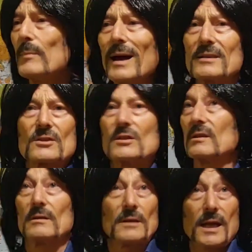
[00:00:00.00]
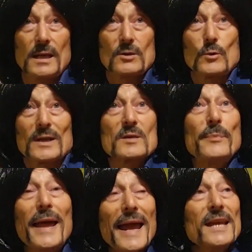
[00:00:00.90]
to
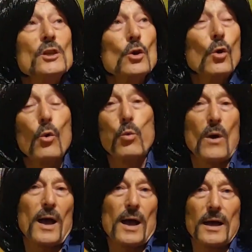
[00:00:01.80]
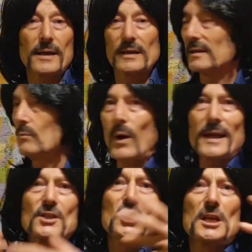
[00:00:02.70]
explain you
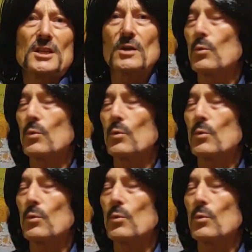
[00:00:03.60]
why Gigi,